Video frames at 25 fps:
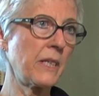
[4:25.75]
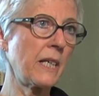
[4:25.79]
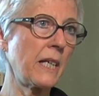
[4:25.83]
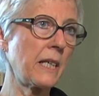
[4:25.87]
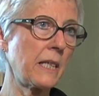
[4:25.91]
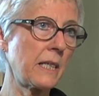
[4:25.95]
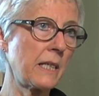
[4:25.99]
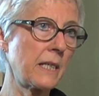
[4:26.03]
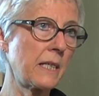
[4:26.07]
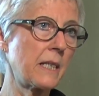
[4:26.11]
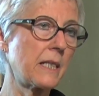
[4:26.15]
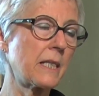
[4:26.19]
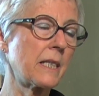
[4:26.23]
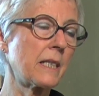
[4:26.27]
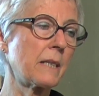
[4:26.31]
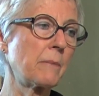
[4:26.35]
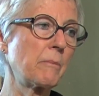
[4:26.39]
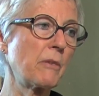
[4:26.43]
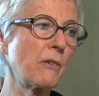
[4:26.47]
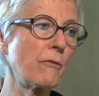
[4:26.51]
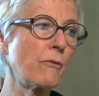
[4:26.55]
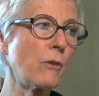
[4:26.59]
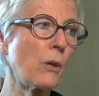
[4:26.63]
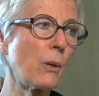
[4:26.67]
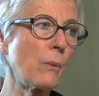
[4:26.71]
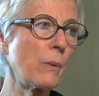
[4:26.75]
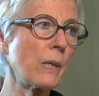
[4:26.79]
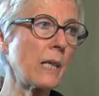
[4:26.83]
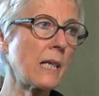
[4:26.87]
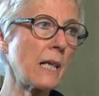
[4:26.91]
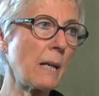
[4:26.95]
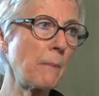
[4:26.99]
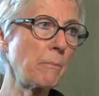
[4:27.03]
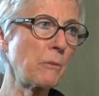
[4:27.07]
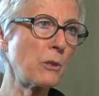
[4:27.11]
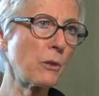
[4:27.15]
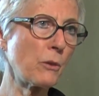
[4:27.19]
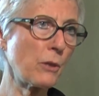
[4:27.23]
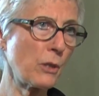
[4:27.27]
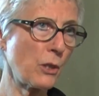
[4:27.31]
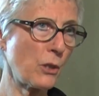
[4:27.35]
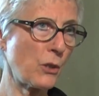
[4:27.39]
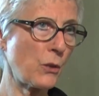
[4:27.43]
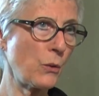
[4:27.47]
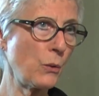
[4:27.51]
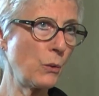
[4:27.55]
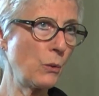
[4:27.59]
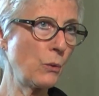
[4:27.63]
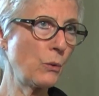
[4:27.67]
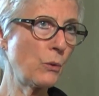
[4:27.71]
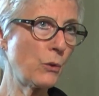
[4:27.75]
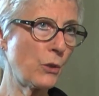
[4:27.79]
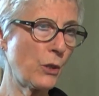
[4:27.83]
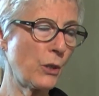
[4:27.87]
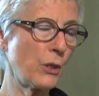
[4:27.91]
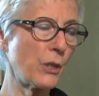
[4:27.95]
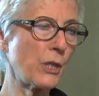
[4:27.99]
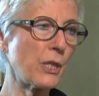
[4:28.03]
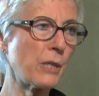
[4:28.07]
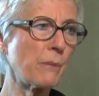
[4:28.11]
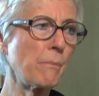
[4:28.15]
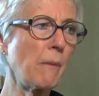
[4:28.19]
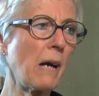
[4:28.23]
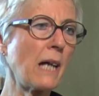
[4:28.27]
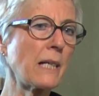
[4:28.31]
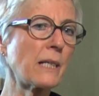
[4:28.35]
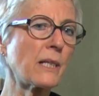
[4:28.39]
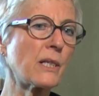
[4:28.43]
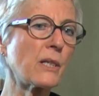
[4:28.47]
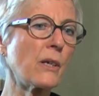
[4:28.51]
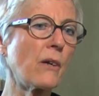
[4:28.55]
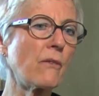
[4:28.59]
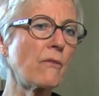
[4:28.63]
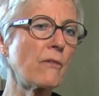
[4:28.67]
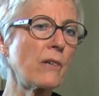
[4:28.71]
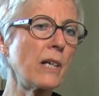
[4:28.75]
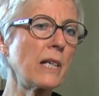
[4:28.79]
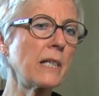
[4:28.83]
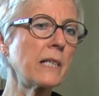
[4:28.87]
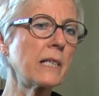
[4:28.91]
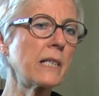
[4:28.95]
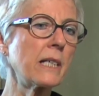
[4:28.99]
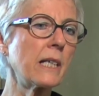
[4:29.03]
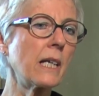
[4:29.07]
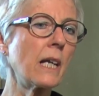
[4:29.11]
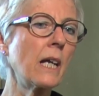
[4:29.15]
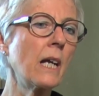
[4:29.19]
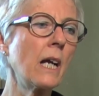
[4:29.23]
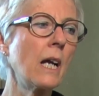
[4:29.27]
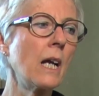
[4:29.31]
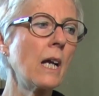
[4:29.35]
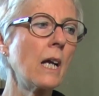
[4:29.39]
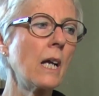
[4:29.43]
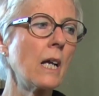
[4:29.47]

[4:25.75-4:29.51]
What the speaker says: that before we come to the solution, smart sovereignty.